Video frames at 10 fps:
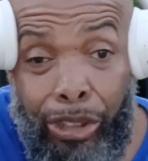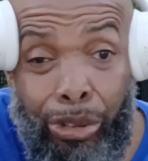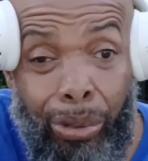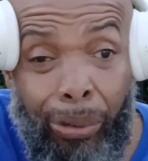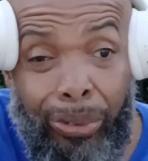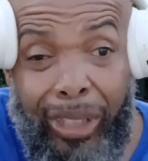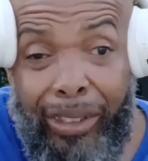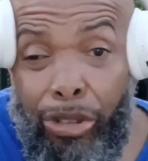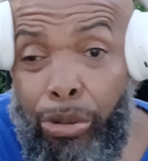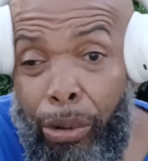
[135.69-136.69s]
You don't
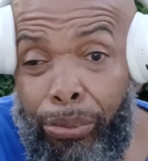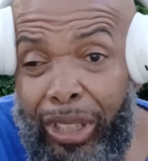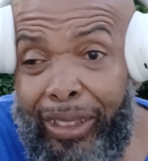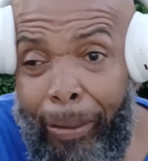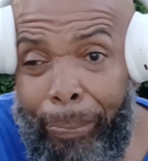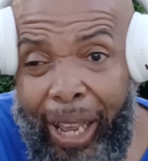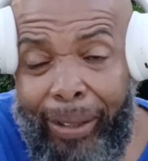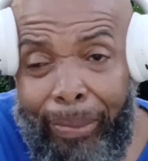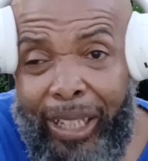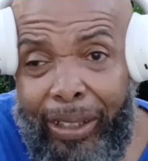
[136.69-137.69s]
think the black
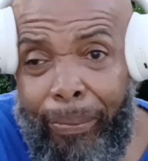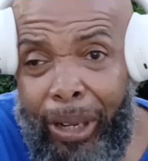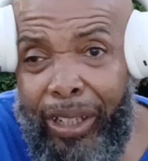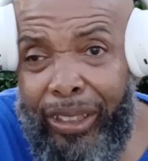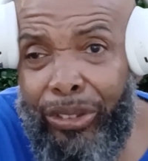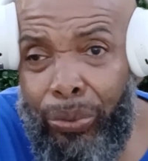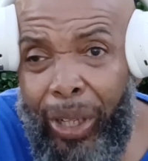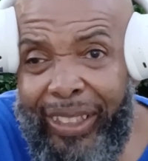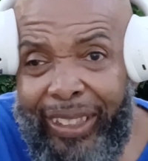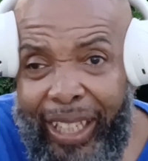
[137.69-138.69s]
man in America is
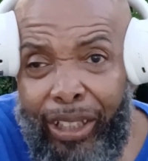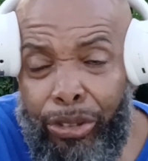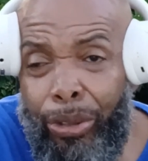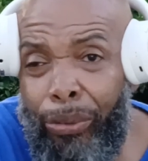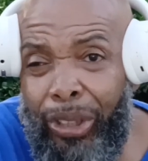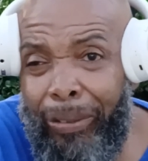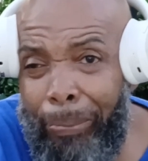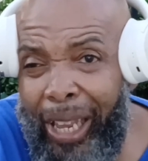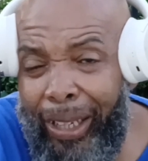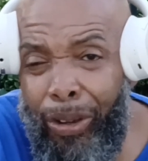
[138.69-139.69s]
raising hell. You don't think
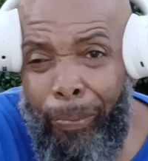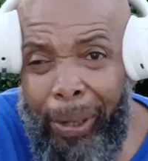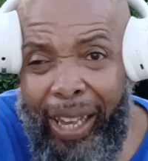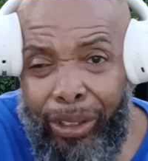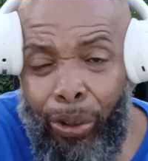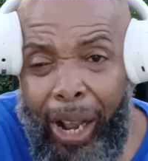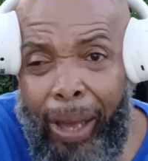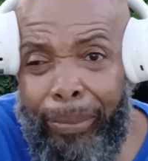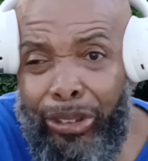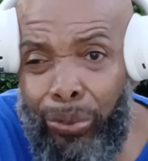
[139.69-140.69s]
black on black
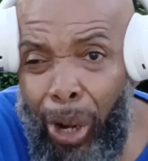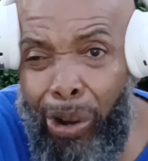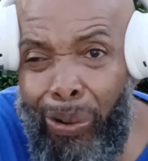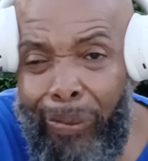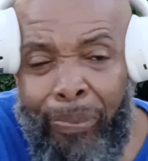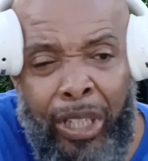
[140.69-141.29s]
crime is wrong.